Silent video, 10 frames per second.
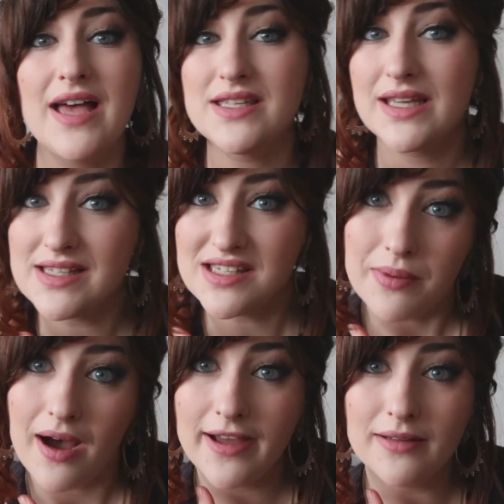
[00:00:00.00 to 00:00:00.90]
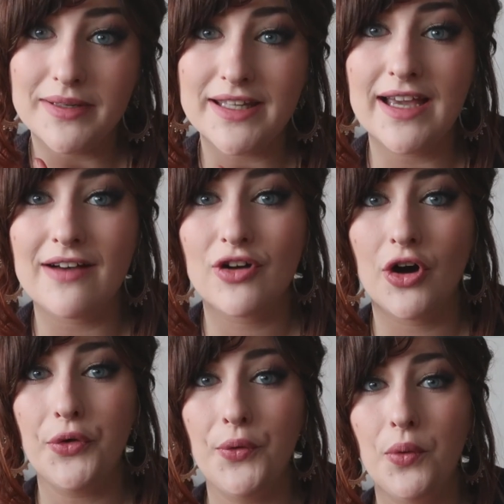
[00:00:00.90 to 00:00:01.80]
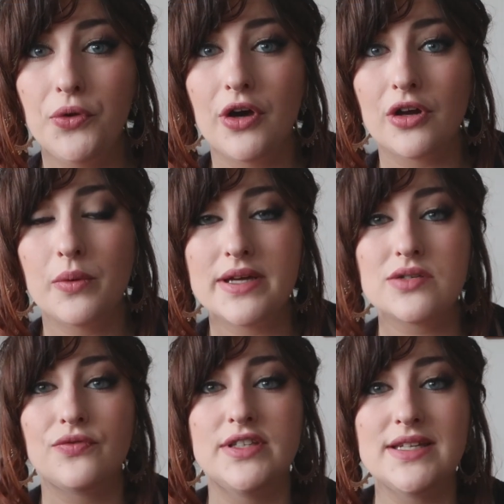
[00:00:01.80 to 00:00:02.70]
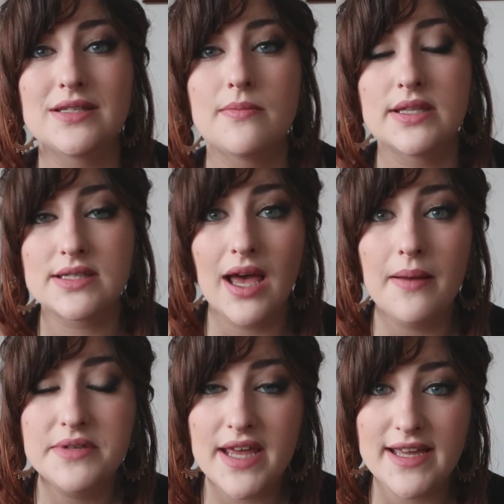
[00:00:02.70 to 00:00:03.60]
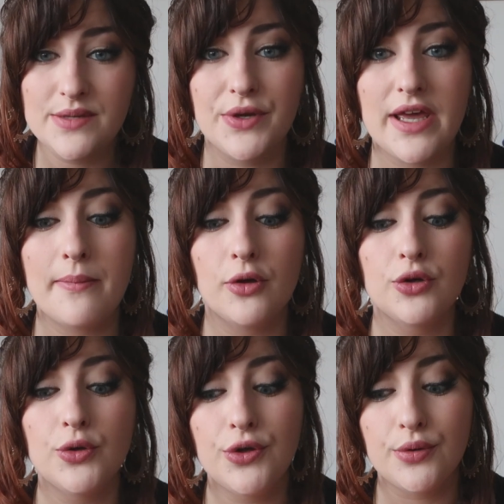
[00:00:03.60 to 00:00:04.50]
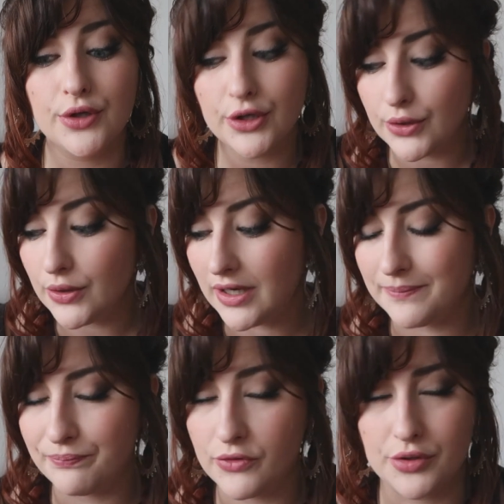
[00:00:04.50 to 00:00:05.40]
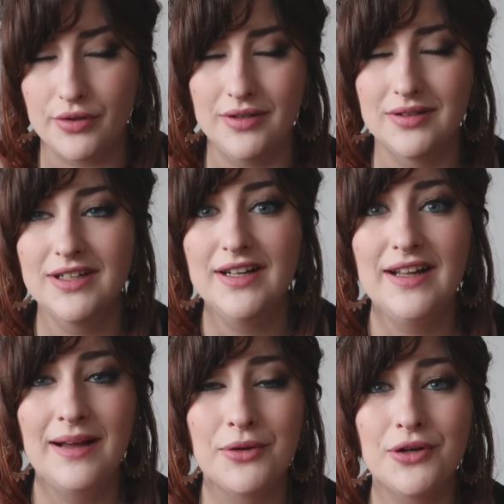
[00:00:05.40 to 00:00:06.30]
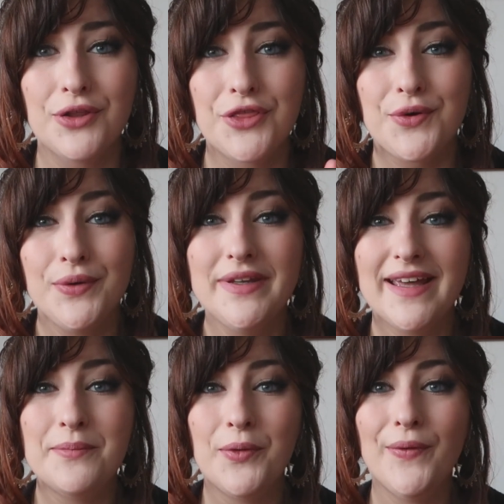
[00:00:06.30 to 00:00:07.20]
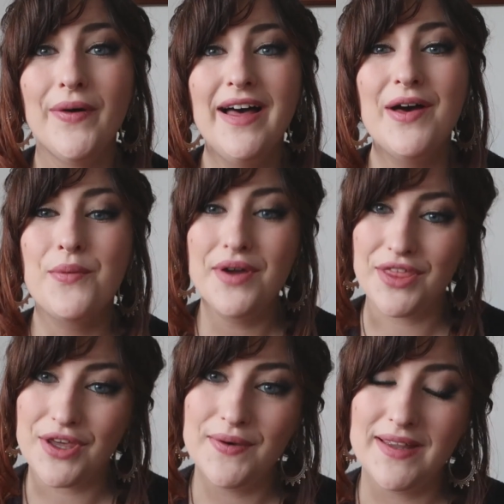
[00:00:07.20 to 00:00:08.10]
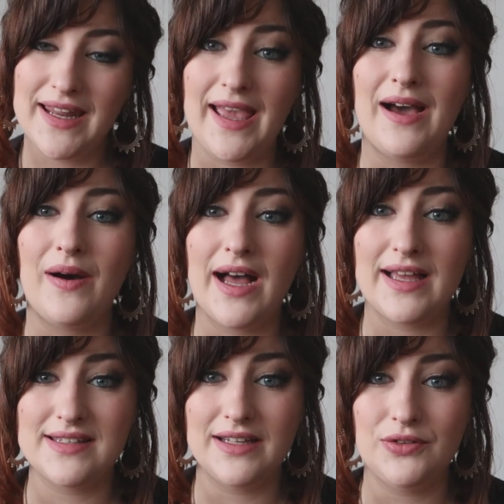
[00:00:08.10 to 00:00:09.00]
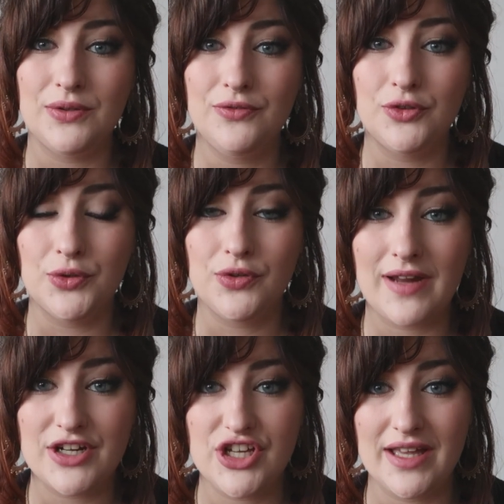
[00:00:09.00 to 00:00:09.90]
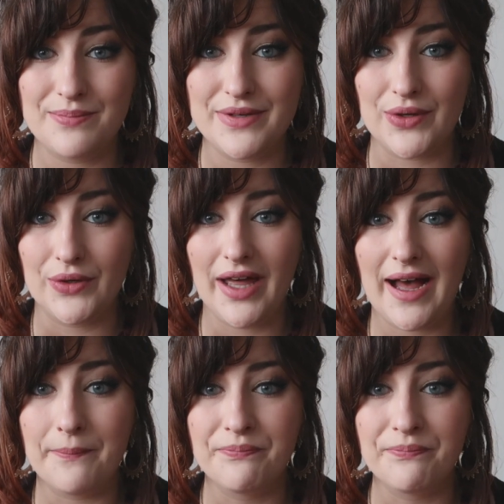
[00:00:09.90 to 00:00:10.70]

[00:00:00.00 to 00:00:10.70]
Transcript: As you can see behind me, I've got all the colorways for this month's update, but I am going to go through I'm going to go through them all with you now, as I do for those flash the yarn episodes.